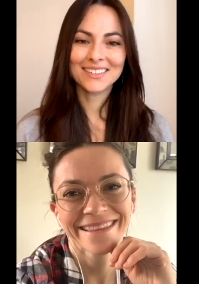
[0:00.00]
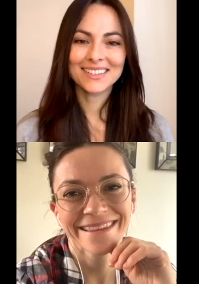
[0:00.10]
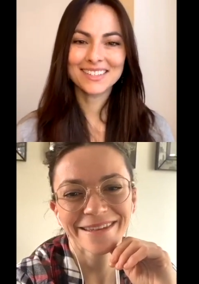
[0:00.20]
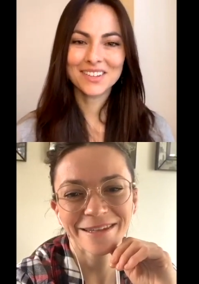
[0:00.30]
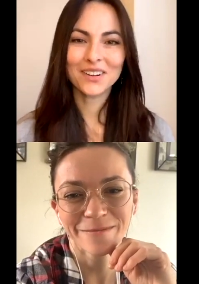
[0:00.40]

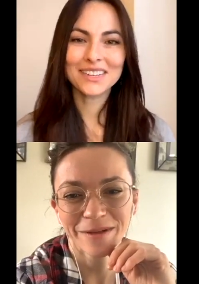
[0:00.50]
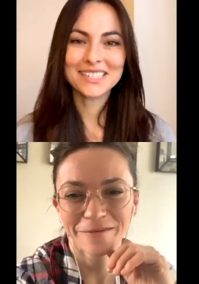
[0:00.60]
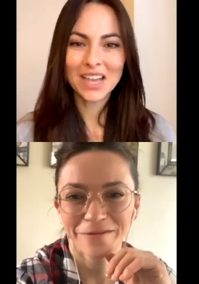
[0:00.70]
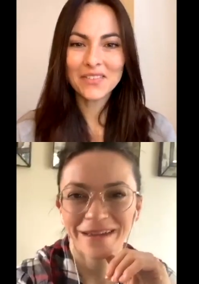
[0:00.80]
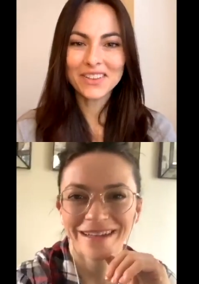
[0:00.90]
Speaker 1: this has been
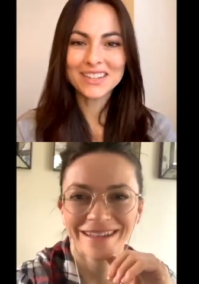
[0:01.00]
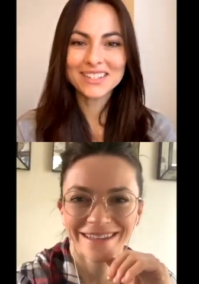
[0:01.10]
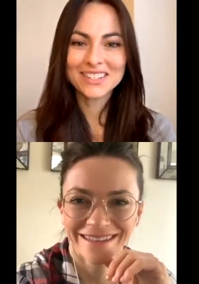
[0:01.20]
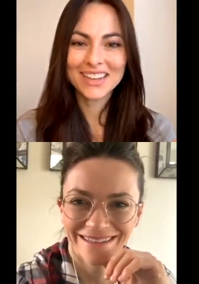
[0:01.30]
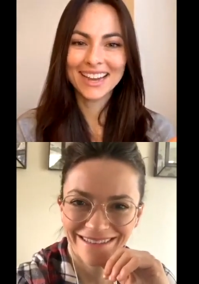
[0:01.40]

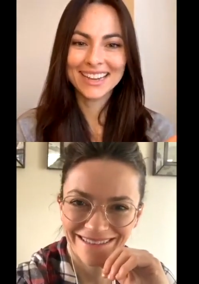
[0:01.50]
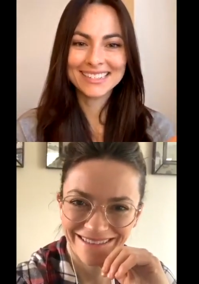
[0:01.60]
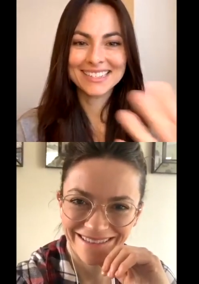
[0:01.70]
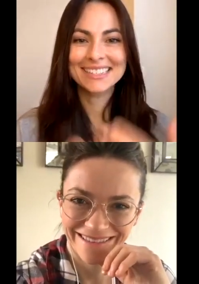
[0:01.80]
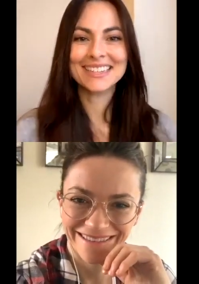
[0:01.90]
selfish. fun. I get
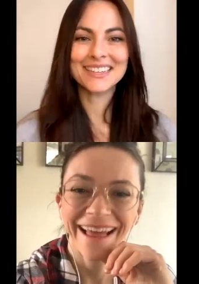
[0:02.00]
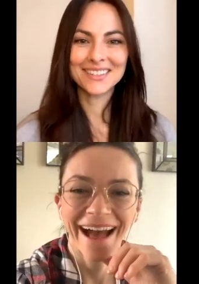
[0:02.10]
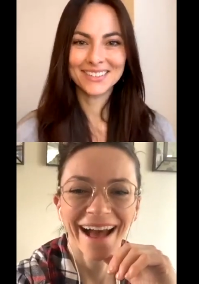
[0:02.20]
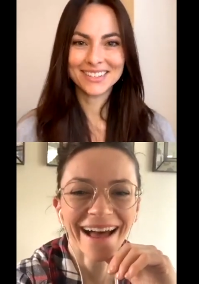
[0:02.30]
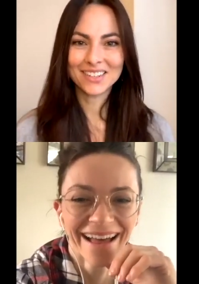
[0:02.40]
to see
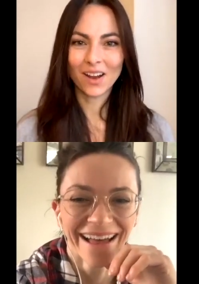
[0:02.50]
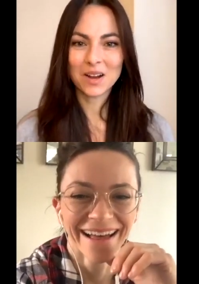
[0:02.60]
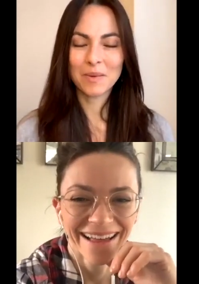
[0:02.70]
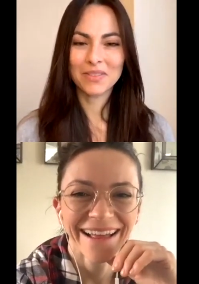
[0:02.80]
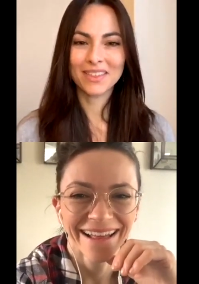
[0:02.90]
you and talk
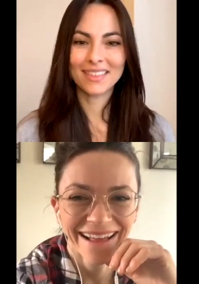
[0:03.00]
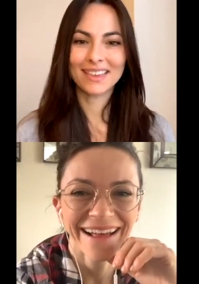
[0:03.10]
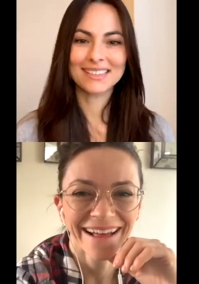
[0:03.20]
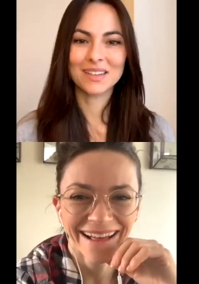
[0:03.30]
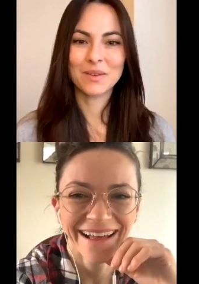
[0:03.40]
about the
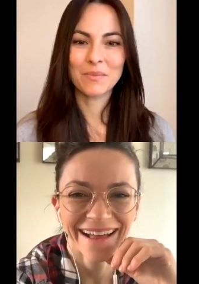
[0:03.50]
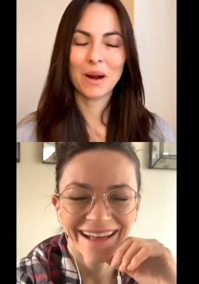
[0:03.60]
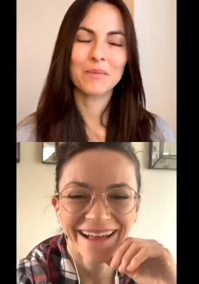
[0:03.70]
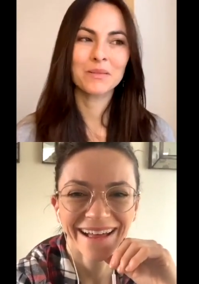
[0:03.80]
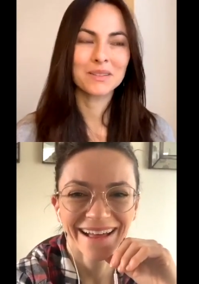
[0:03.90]
things that we
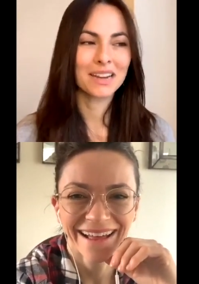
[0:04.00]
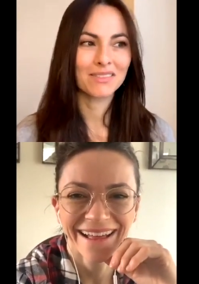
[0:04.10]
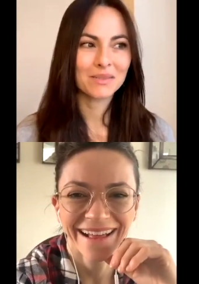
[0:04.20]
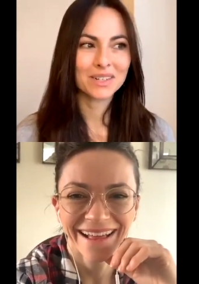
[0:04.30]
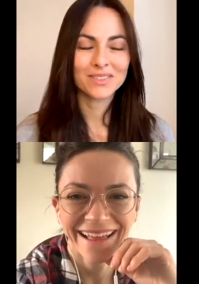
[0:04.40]
probably never
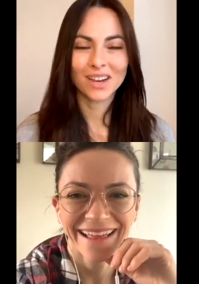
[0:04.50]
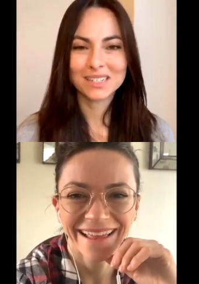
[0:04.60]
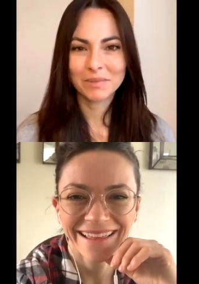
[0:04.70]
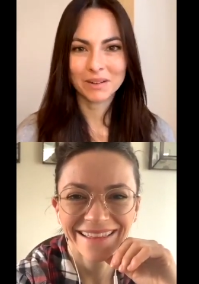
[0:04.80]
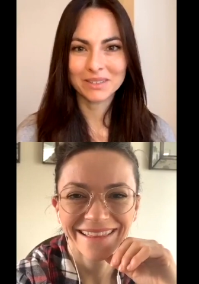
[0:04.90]
would have talked
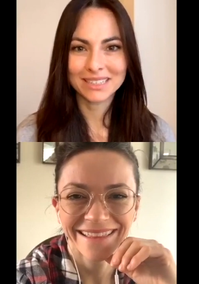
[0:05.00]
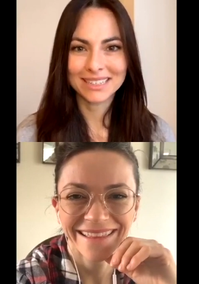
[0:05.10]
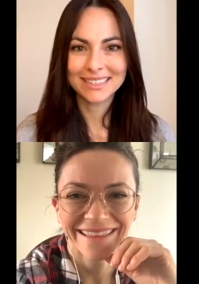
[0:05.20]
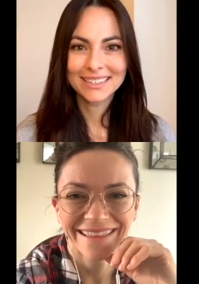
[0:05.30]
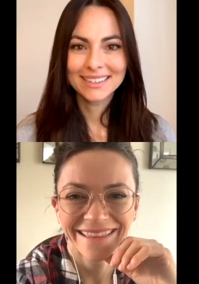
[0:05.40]
about,
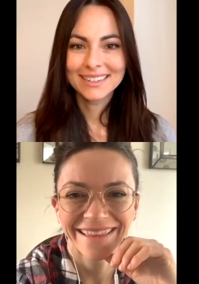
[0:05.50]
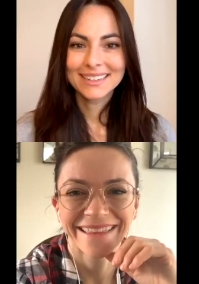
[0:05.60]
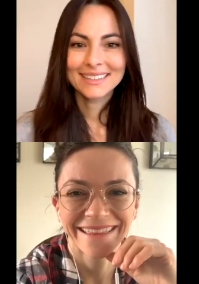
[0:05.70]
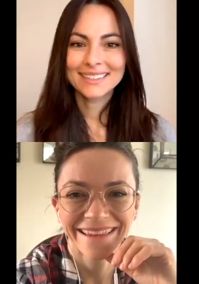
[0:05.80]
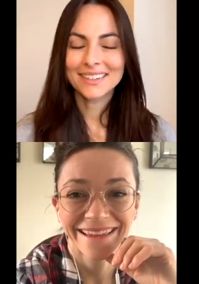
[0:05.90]
really.
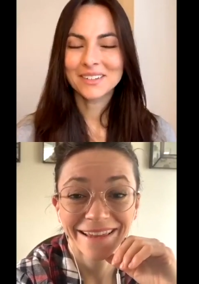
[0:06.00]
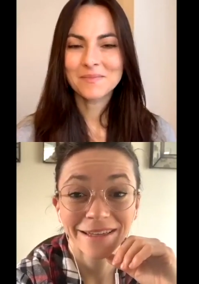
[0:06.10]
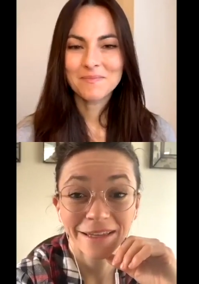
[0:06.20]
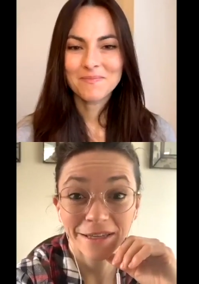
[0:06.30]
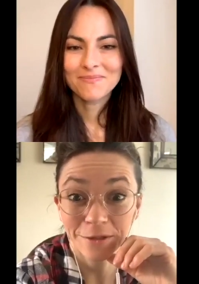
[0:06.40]
Speaker 2: You know,
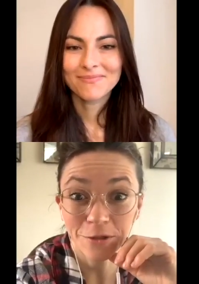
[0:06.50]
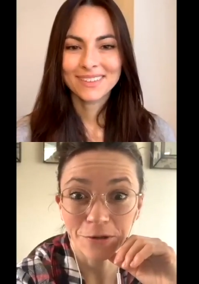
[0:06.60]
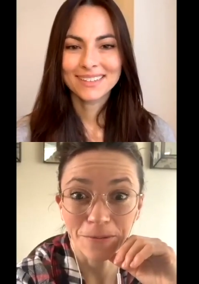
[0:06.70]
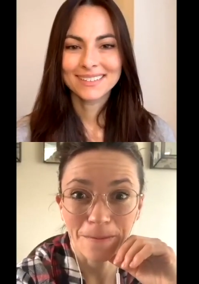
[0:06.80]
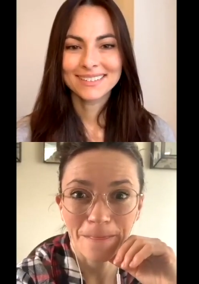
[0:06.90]
it's
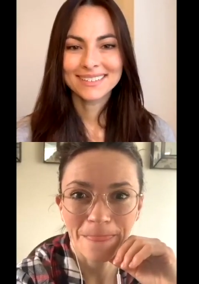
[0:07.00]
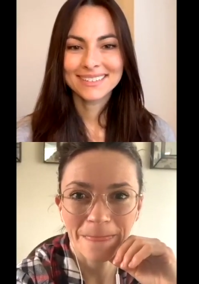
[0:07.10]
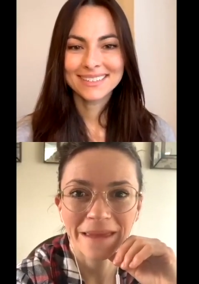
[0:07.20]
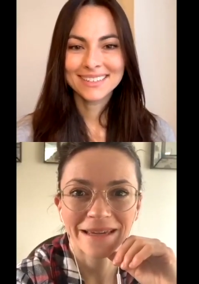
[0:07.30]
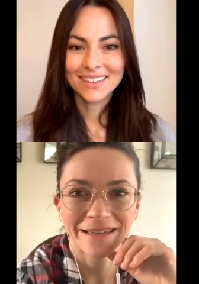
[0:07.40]
true.
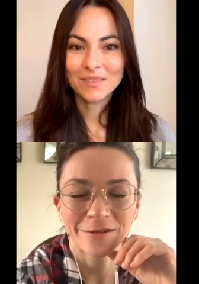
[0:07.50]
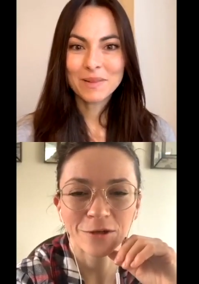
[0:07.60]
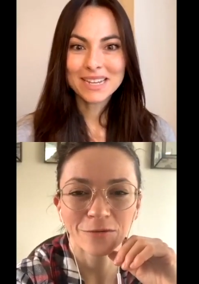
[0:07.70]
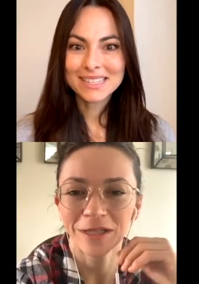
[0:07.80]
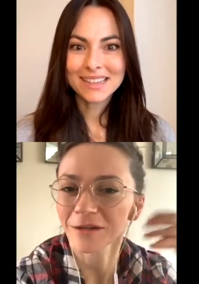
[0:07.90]
You know, it's
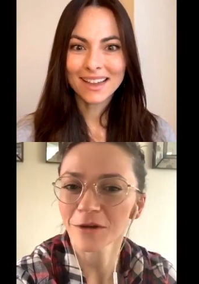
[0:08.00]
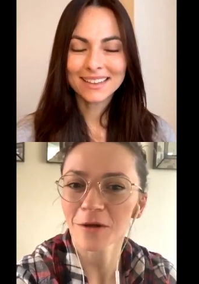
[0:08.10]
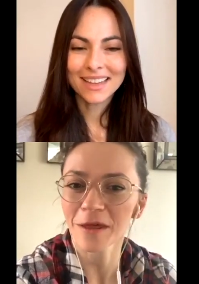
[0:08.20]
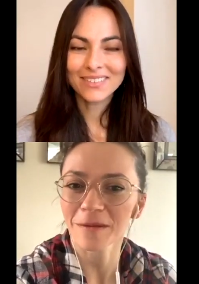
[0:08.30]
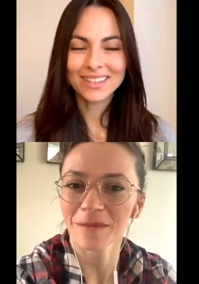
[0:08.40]
true. When you know
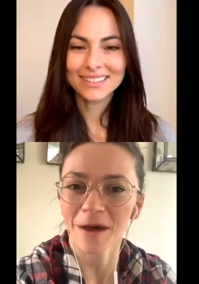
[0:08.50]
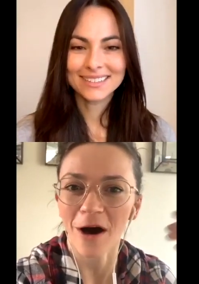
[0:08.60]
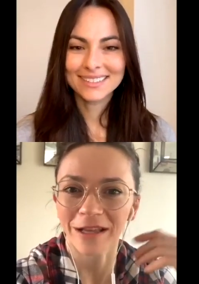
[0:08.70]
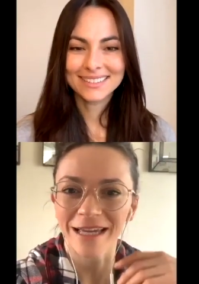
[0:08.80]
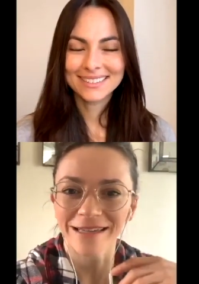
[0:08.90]
that the
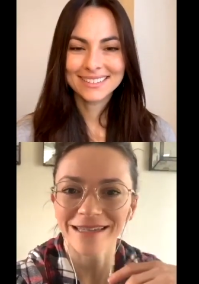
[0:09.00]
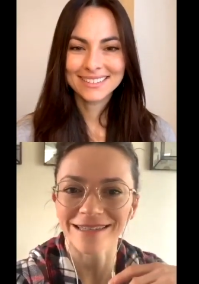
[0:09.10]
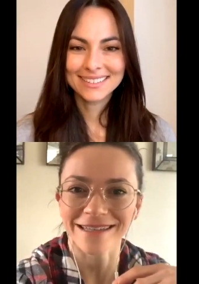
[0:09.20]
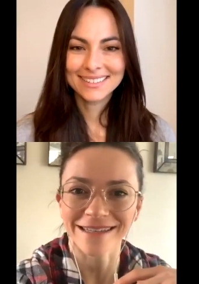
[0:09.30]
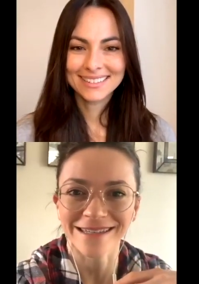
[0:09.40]
audience is
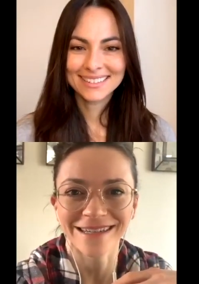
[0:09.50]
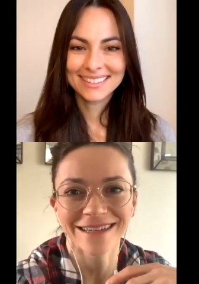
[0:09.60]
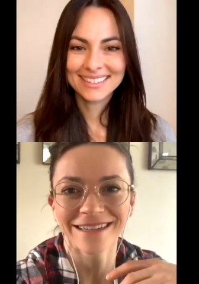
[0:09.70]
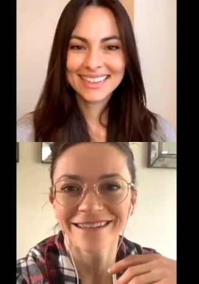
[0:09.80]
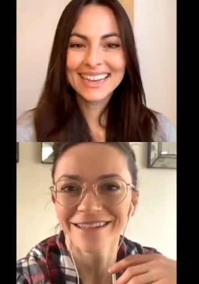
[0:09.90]
listening,
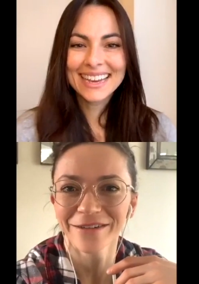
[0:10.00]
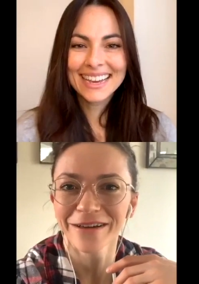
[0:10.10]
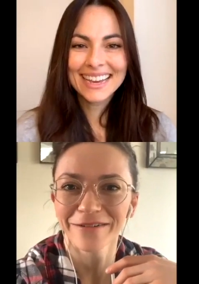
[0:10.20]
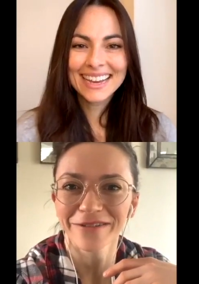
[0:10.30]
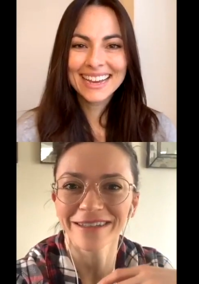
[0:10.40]
you, you
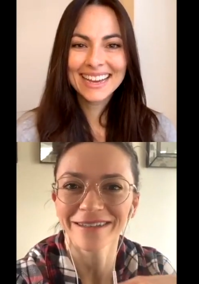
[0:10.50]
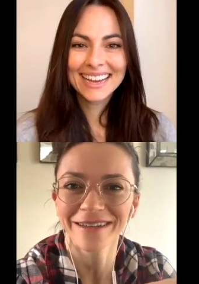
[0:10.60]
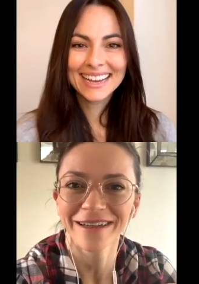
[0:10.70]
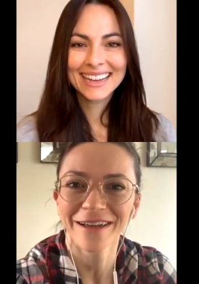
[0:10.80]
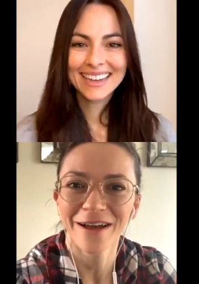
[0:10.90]
have a,
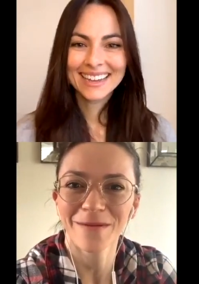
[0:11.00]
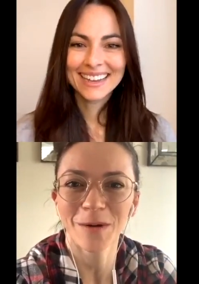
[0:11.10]
a more